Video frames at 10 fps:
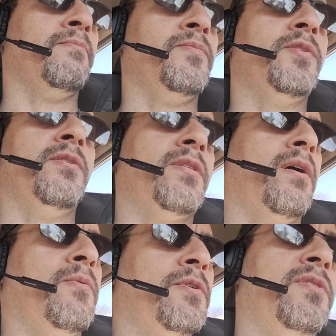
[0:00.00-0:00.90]
since
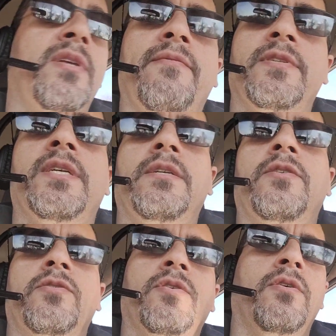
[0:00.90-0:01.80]
I was 17
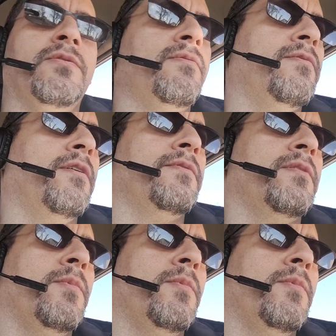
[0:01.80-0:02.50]
years old, involved in